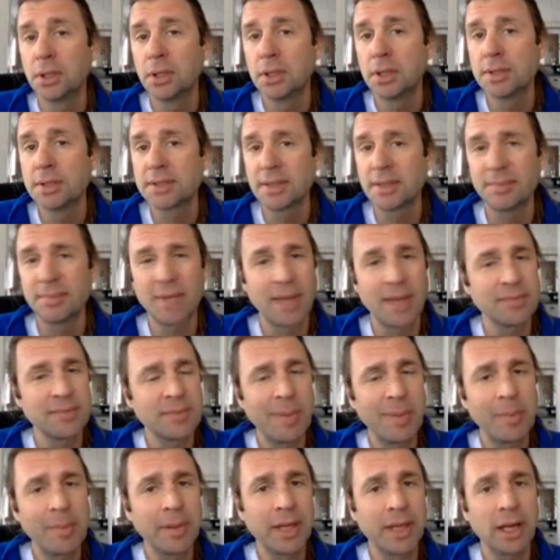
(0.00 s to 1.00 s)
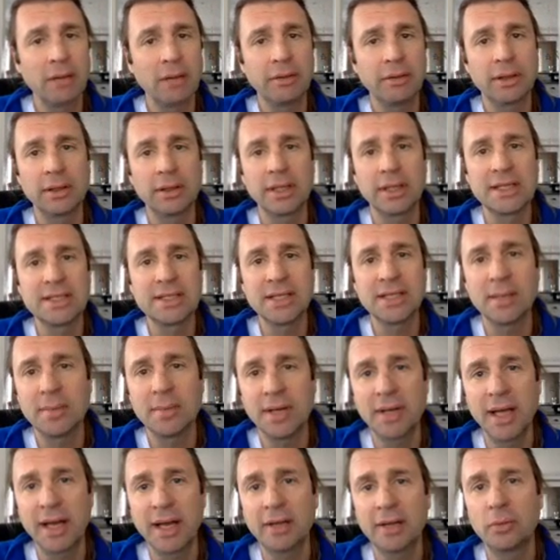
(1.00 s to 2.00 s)
Sometimes people get a little
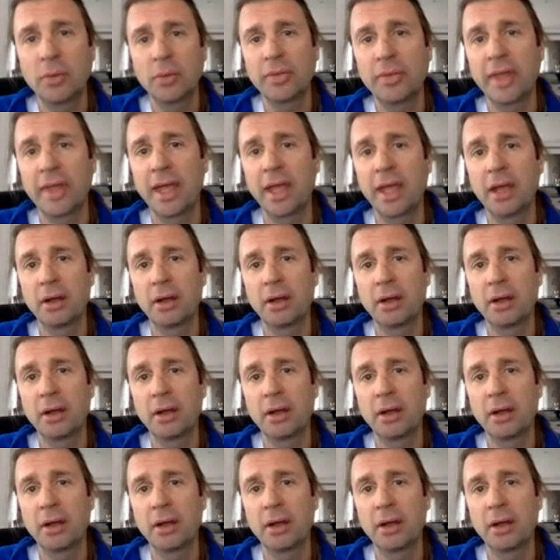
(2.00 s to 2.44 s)
intimidated when they